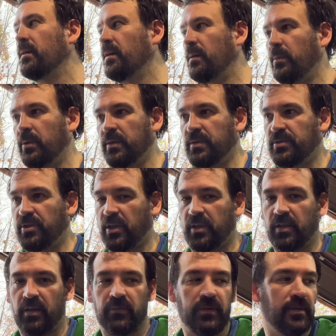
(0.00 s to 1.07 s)
am at least
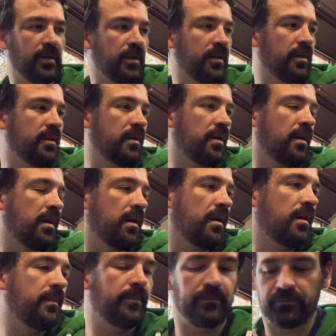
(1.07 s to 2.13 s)
checking everything.
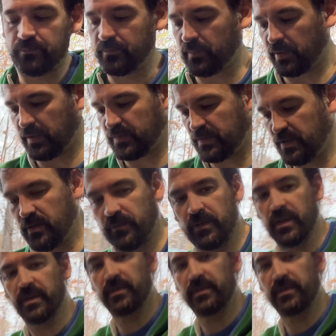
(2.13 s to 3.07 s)
Let's see if this